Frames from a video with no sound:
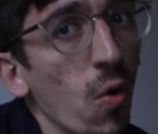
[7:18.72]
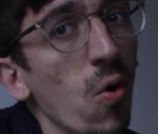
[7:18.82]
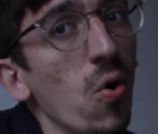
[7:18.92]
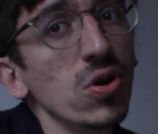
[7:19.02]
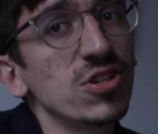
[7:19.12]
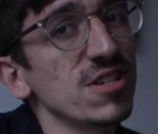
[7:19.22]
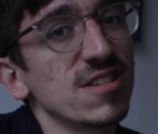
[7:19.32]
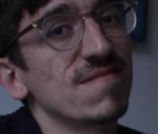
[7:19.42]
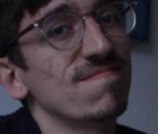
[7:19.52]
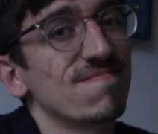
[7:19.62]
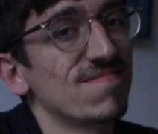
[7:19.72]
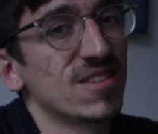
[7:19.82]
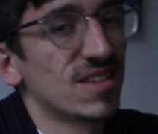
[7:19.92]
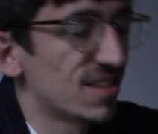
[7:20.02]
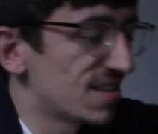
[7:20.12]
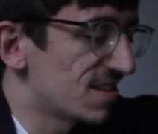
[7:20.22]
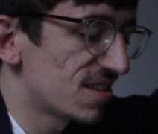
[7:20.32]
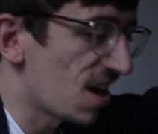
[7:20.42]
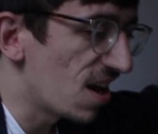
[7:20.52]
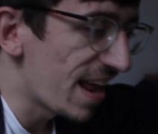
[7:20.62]
Or just
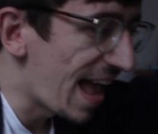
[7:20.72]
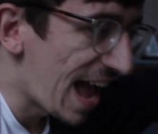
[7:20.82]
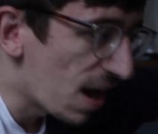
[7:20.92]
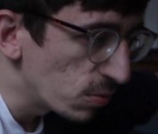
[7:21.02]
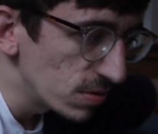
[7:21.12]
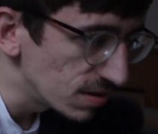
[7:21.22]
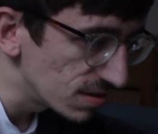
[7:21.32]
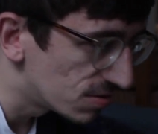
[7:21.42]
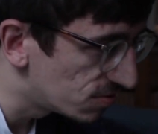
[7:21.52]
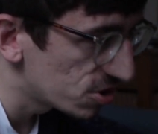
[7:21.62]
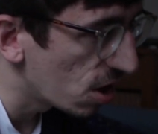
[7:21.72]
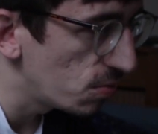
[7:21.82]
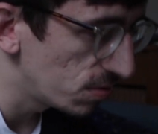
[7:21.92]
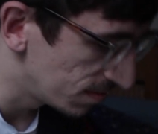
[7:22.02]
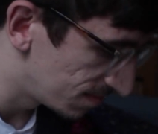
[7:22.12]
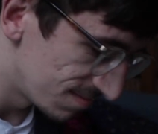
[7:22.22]
cut it out and don't